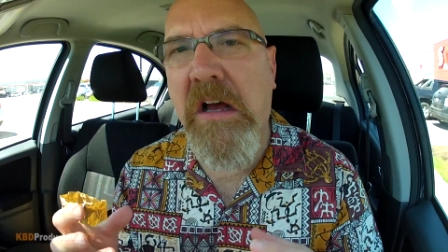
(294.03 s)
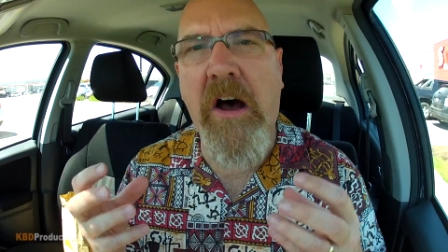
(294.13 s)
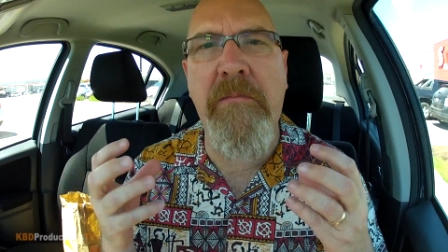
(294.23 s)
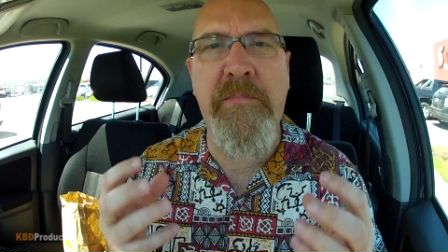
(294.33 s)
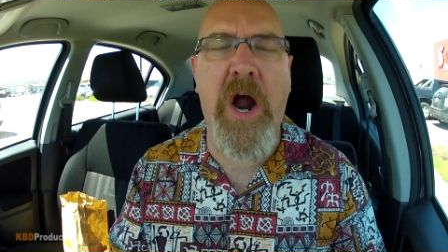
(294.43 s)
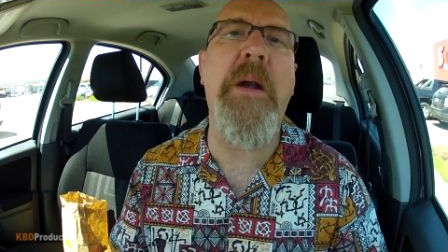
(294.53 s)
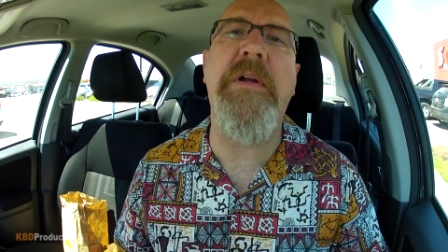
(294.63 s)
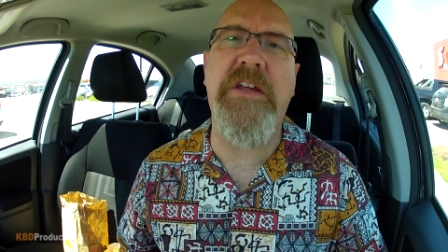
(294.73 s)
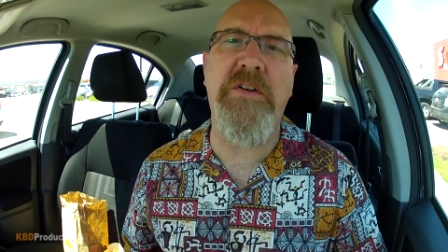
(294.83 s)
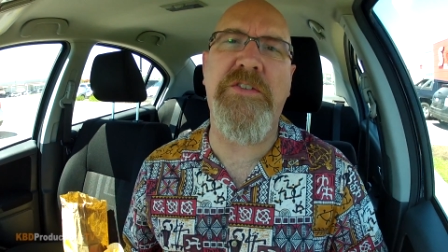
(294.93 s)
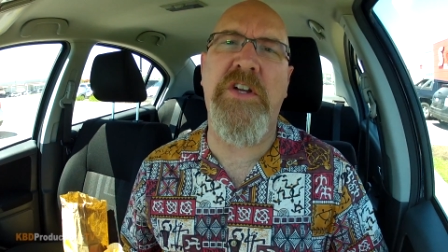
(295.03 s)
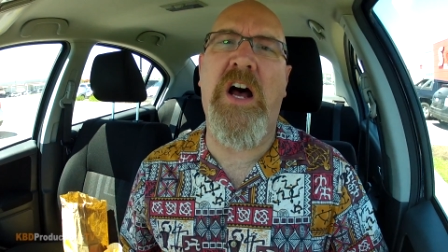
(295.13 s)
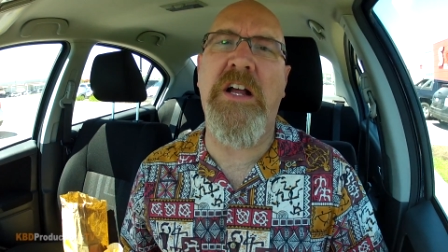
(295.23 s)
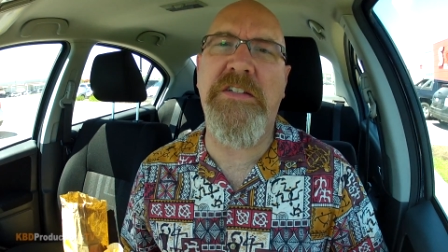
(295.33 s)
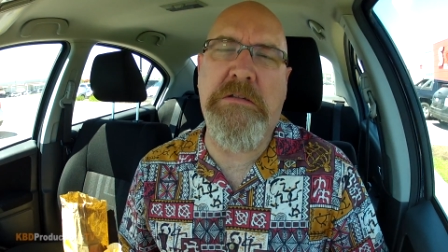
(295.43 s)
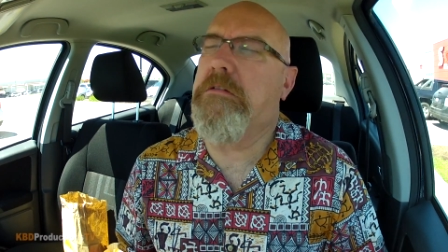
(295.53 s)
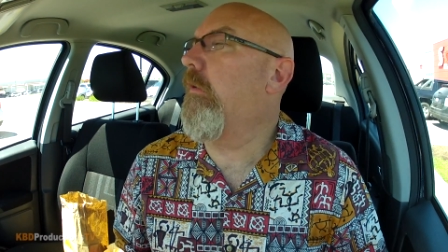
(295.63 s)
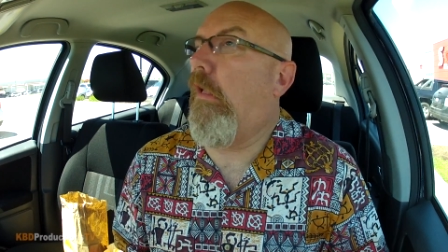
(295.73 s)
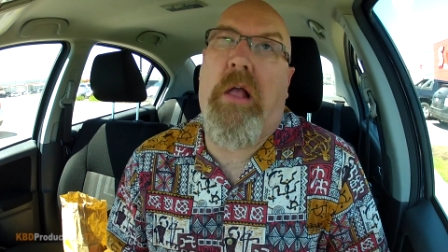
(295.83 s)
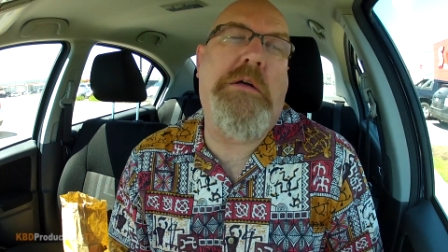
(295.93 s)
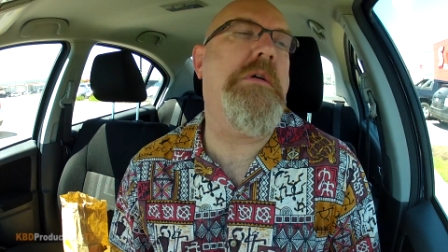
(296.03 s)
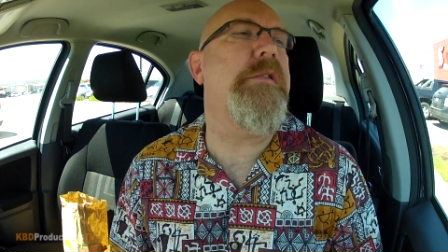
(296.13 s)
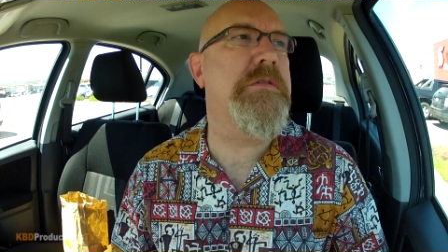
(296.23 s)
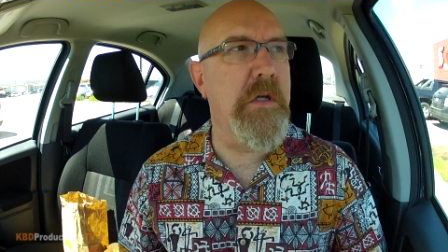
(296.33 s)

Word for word: of barbecue sauce. Ugh.